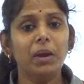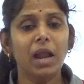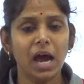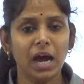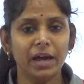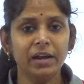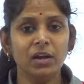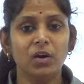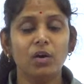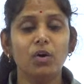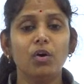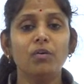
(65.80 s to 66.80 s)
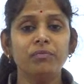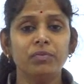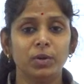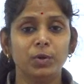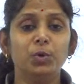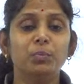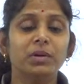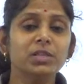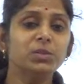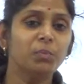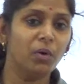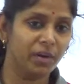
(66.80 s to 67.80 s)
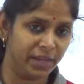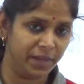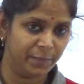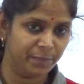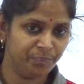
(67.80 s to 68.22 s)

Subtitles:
plan of human's body.